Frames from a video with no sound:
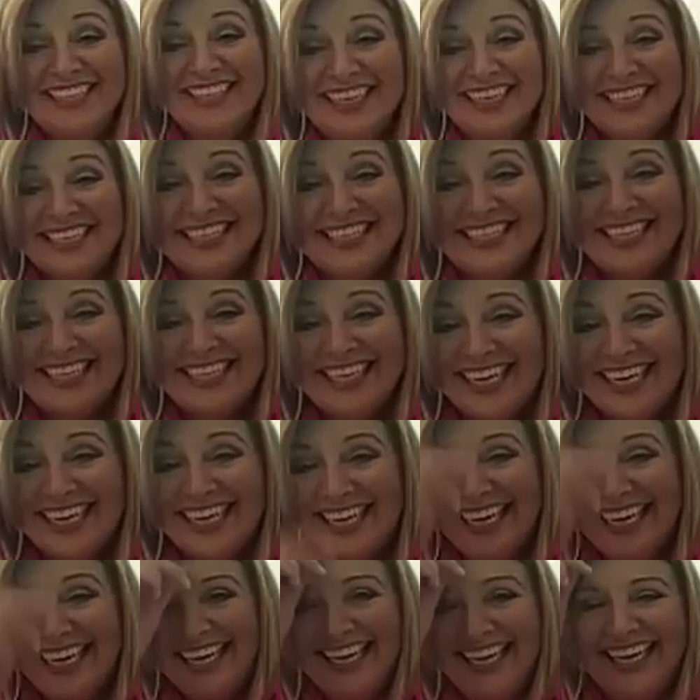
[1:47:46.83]
I kid you
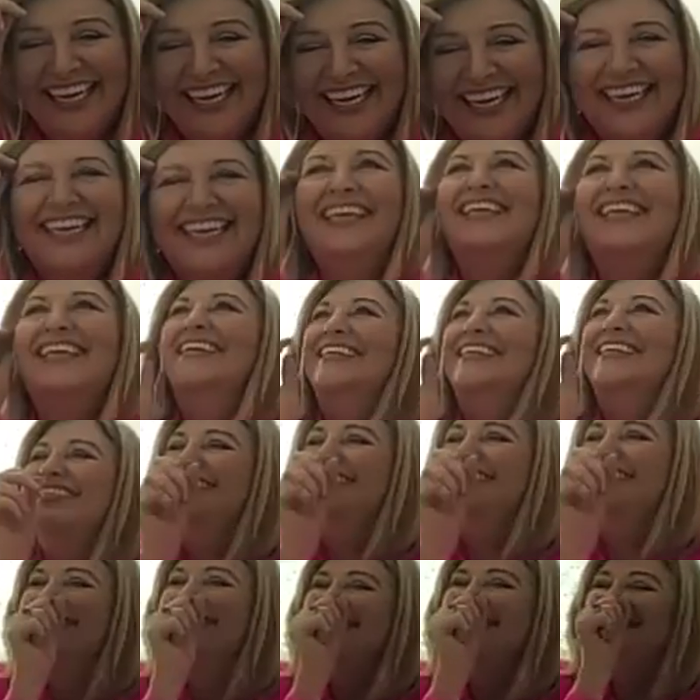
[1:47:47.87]
not. I started
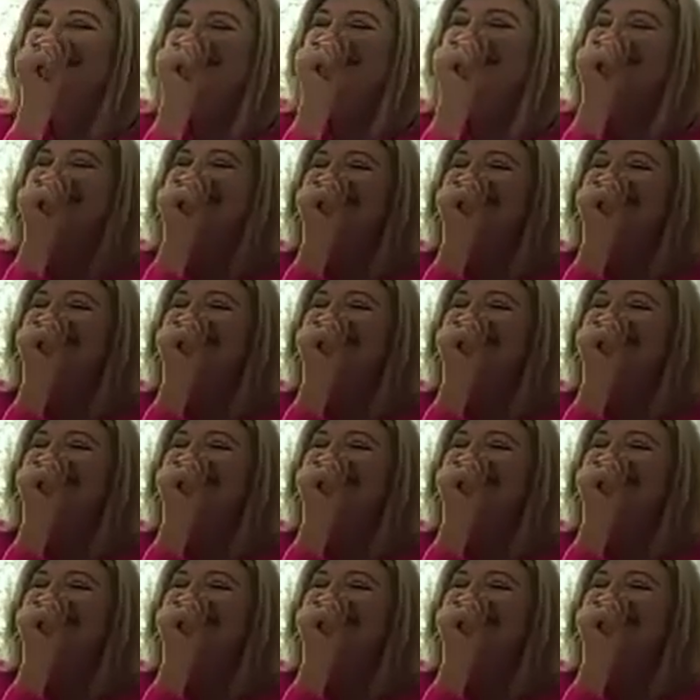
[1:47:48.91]
watching it last